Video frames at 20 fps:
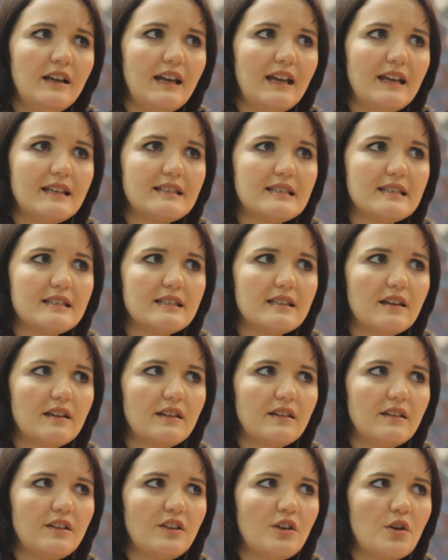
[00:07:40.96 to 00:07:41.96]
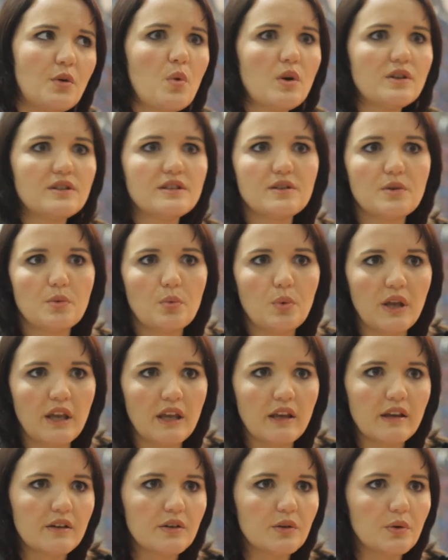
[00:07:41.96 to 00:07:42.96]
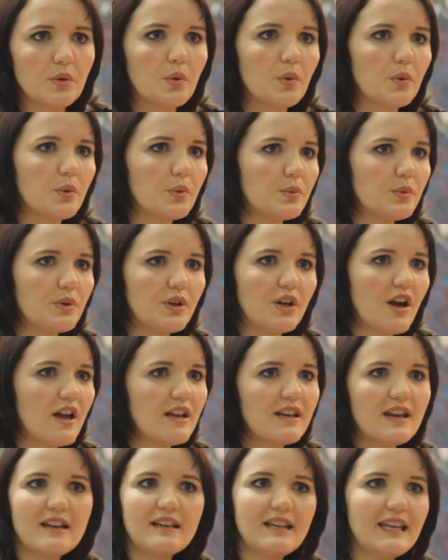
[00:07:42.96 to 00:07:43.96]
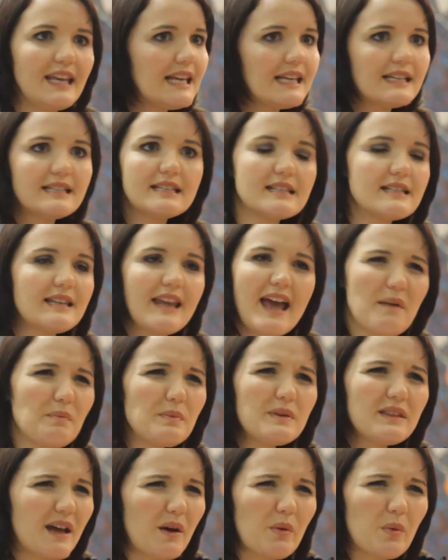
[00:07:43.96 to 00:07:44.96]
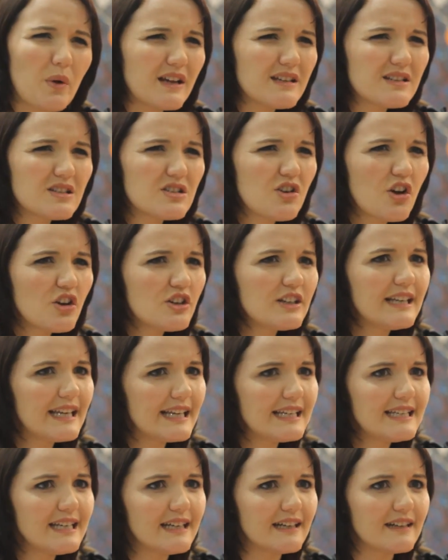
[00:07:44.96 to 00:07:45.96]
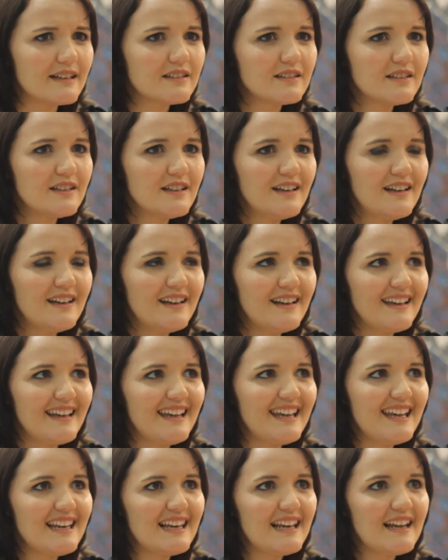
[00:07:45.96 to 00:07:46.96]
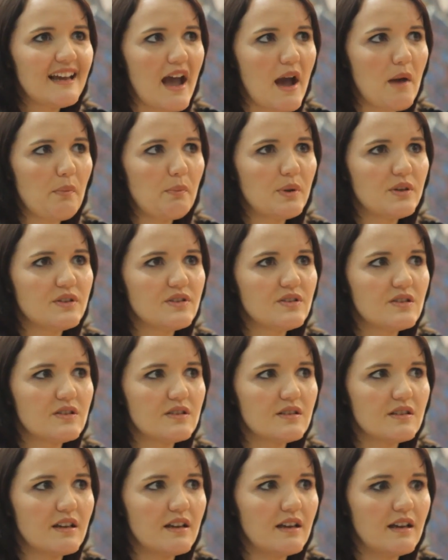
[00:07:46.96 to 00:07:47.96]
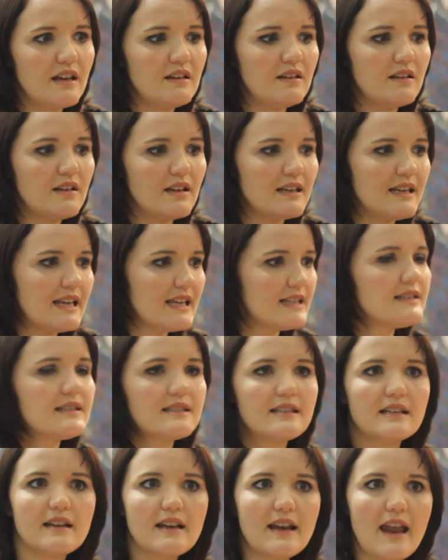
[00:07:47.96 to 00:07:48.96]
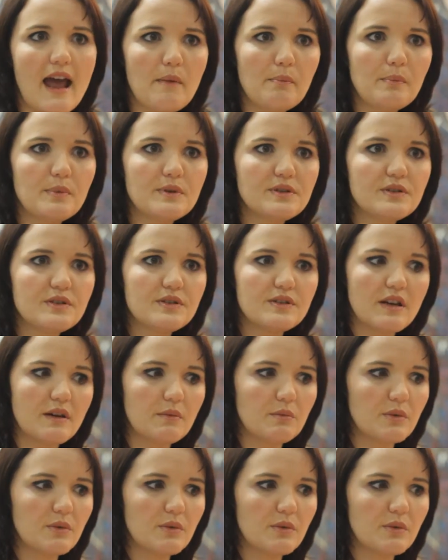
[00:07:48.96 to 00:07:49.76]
it's, you know, once a week, or, you know, and healing doesn't happen that way. It's not linear. Healing happens in an instant. It happens